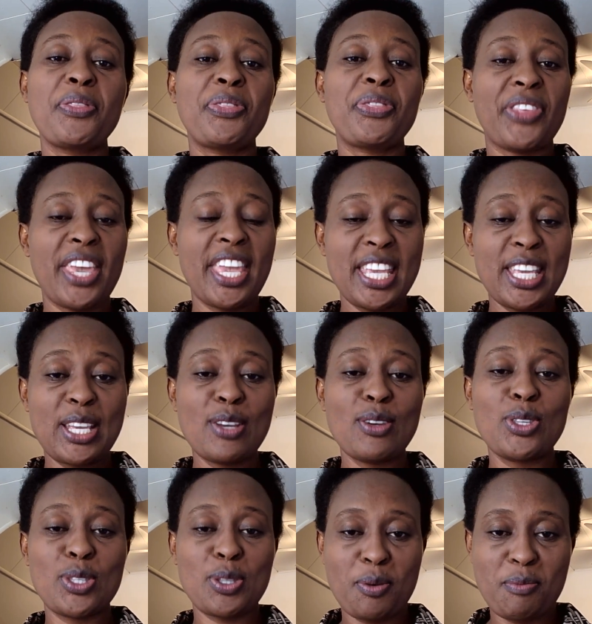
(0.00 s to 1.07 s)
Thank you
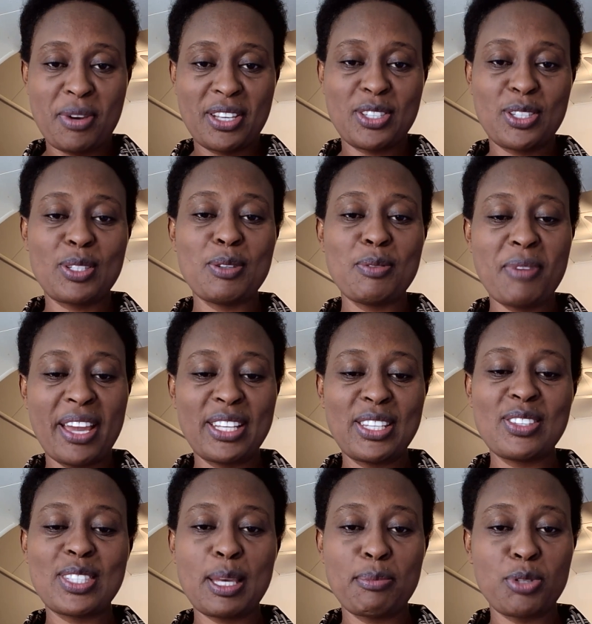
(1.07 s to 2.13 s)
so much. To my
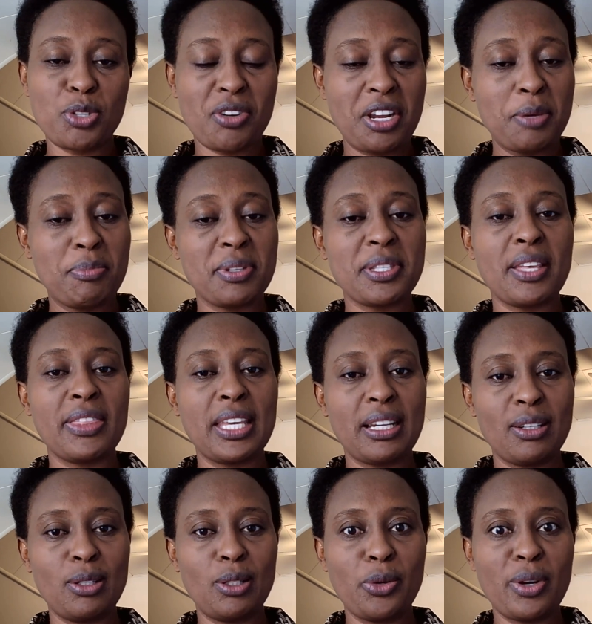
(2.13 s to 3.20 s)
new subscribers and the
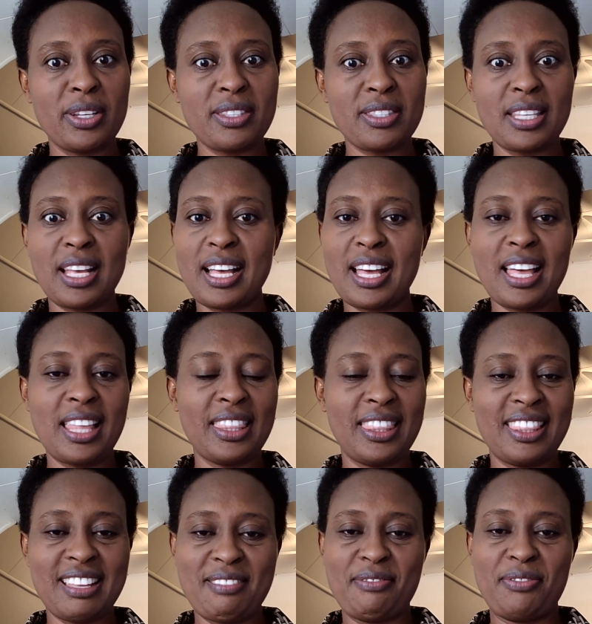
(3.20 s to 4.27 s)
old ones, I
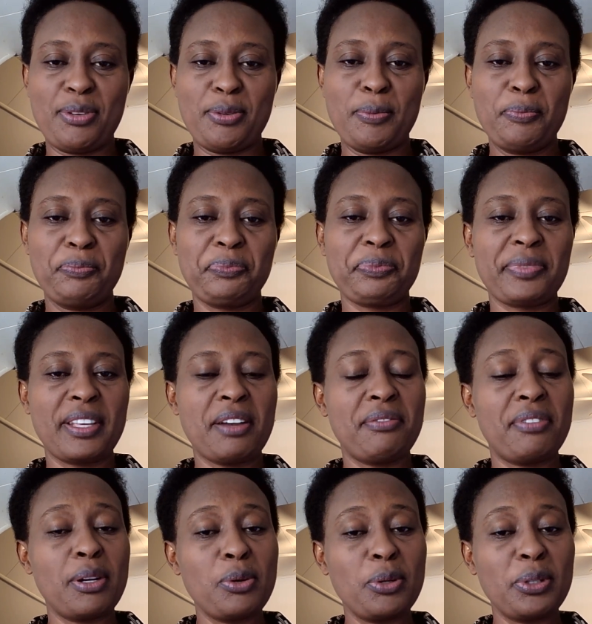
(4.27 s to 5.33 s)
love you. Have
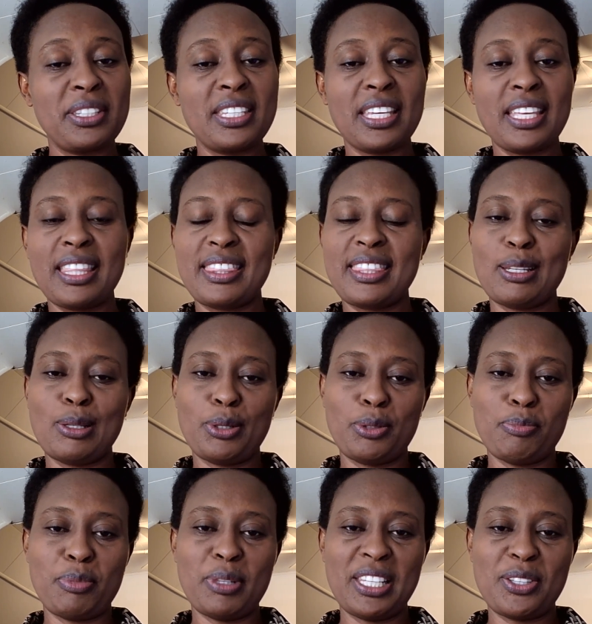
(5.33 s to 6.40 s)
a good day. The Lord
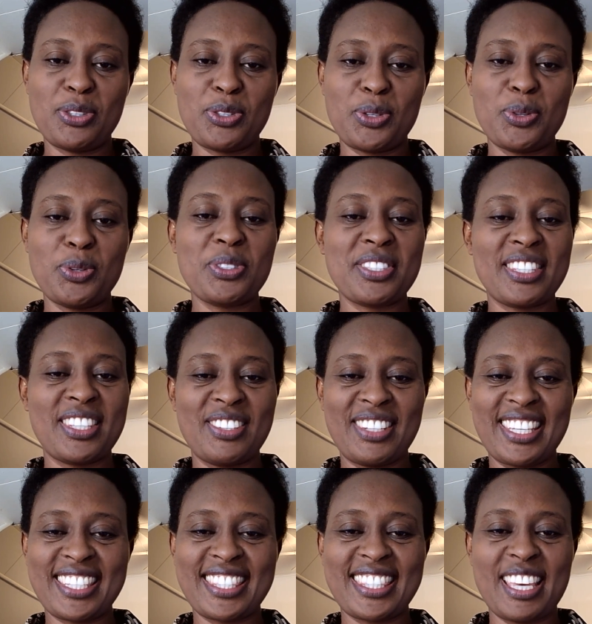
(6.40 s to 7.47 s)
bless you. See you next.